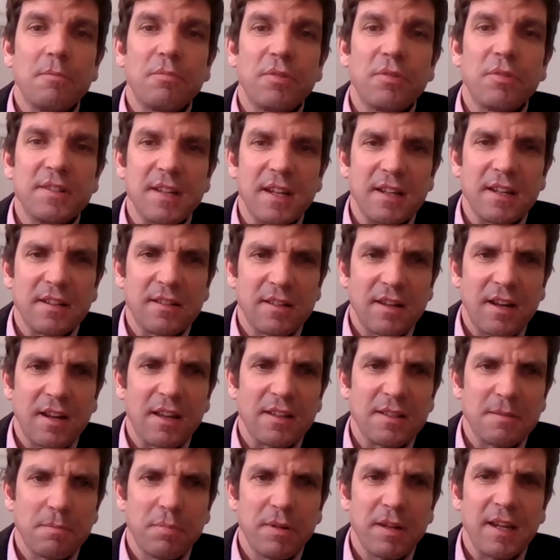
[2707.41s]
presented
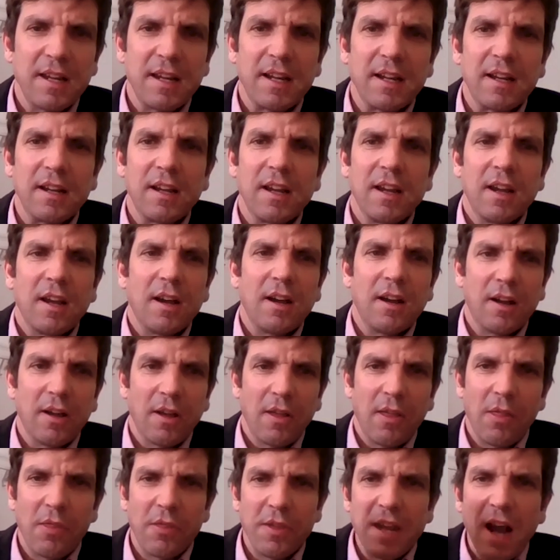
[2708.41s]
as being
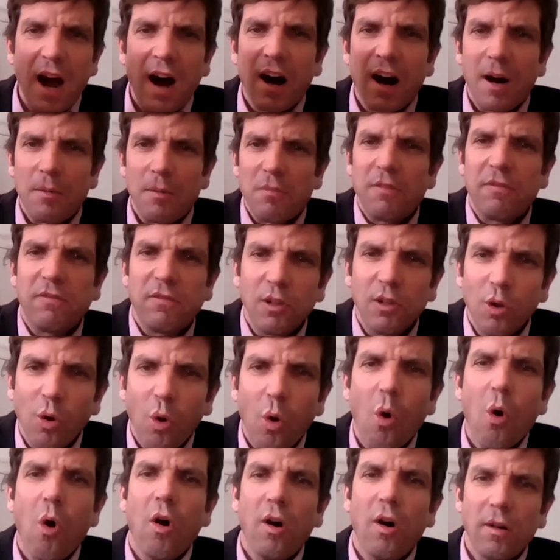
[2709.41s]
the arm of
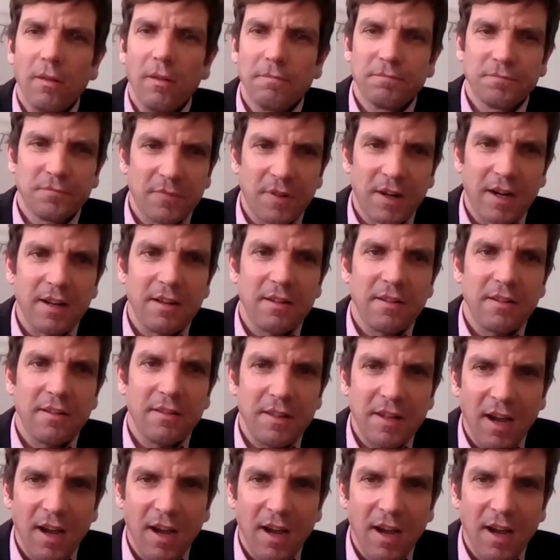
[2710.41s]
law right?